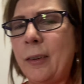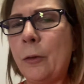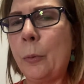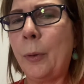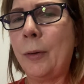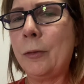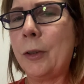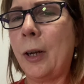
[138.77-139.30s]

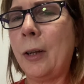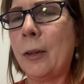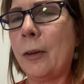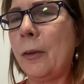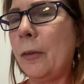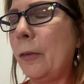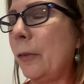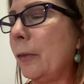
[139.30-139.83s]

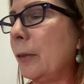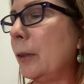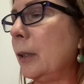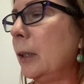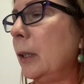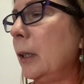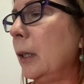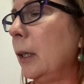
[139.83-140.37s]
$12.
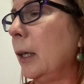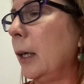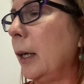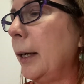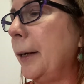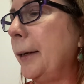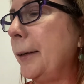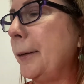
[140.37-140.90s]

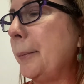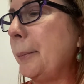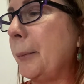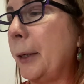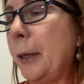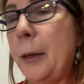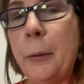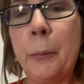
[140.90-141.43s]
But
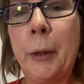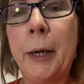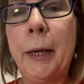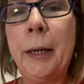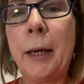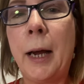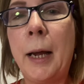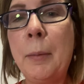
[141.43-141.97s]
anyway,
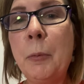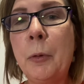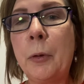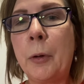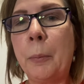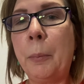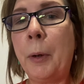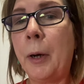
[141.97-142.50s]
I'm
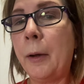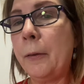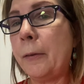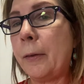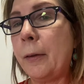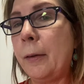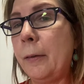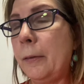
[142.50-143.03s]
gonna pause
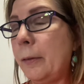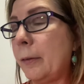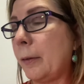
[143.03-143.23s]
this.